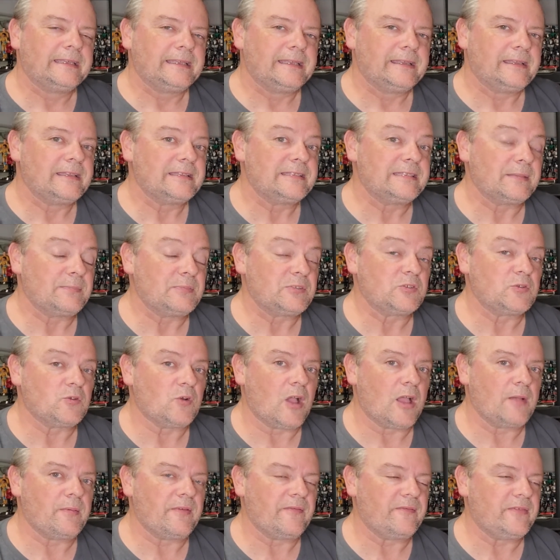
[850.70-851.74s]

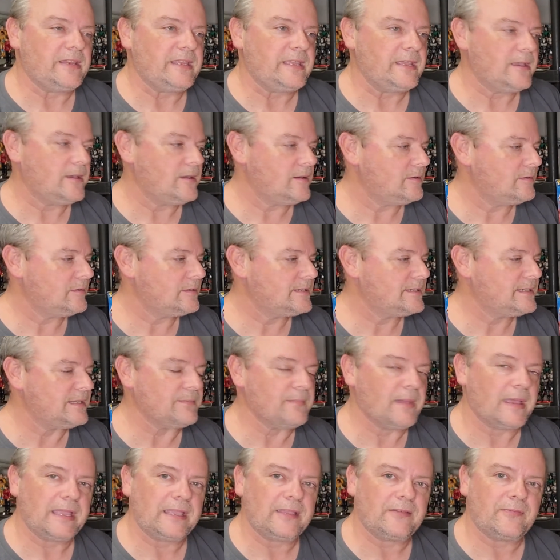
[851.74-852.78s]
subscriber video to
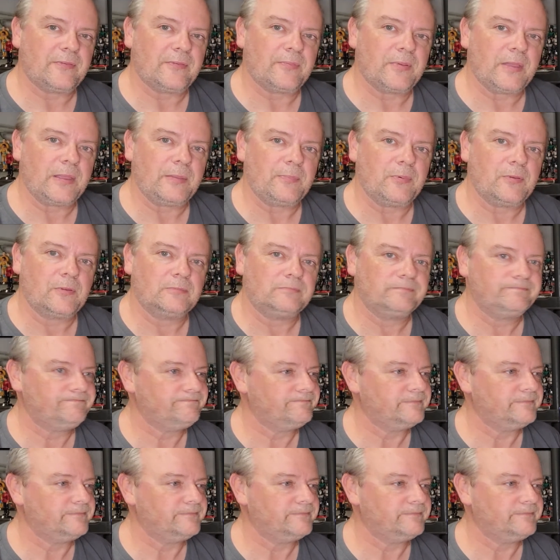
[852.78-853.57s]
make for people.